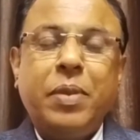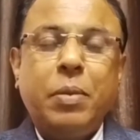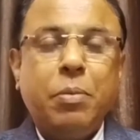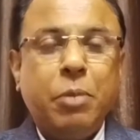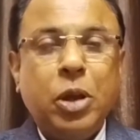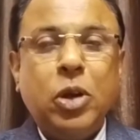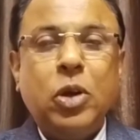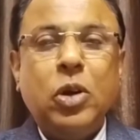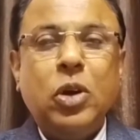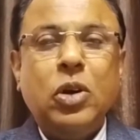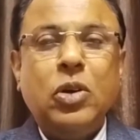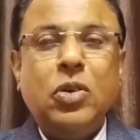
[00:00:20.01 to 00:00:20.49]

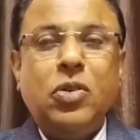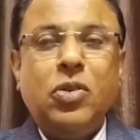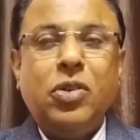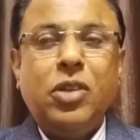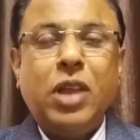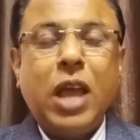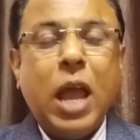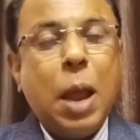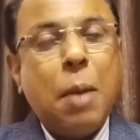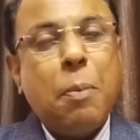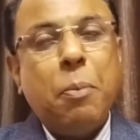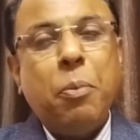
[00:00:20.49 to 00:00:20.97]
because
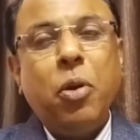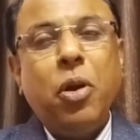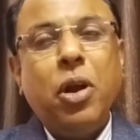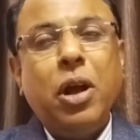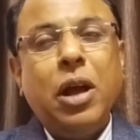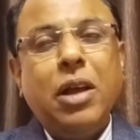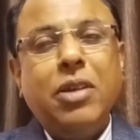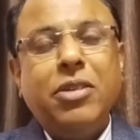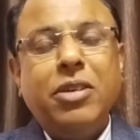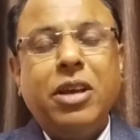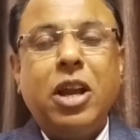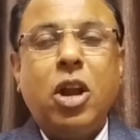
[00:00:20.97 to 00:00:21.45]
the
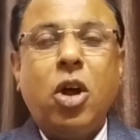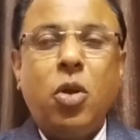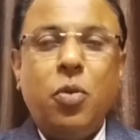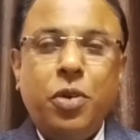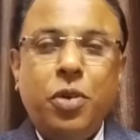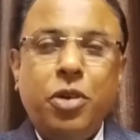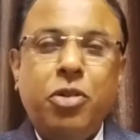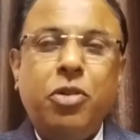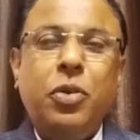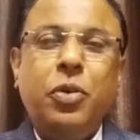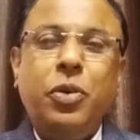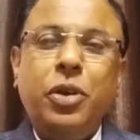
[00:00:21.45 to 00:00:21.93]
employers are
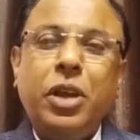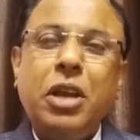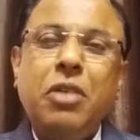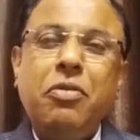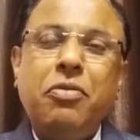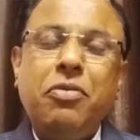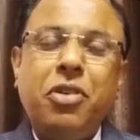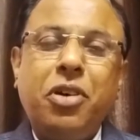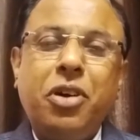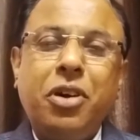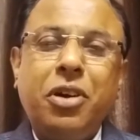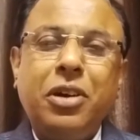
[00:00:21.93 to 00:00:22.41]
always
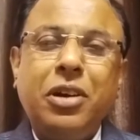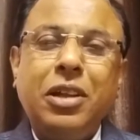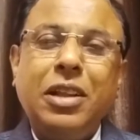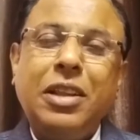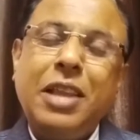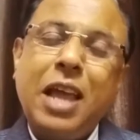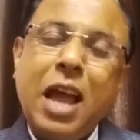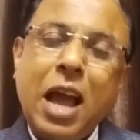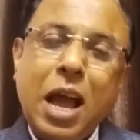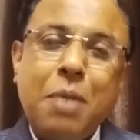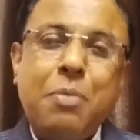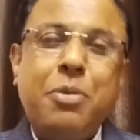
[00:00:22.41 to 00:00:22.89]
looking for
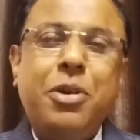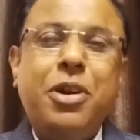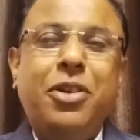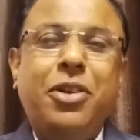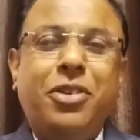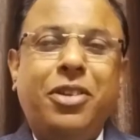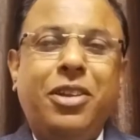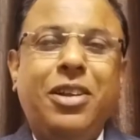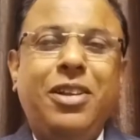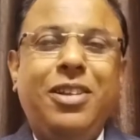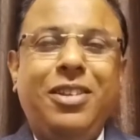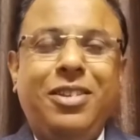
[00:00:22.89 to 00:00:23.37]
the hybrid
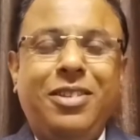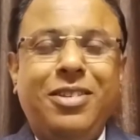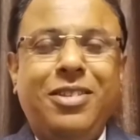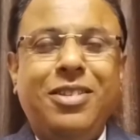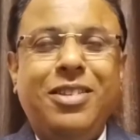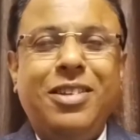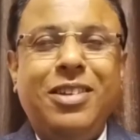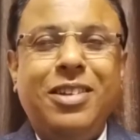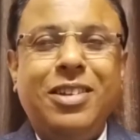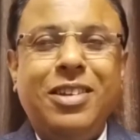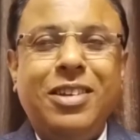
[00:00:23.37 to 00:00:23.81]
skills.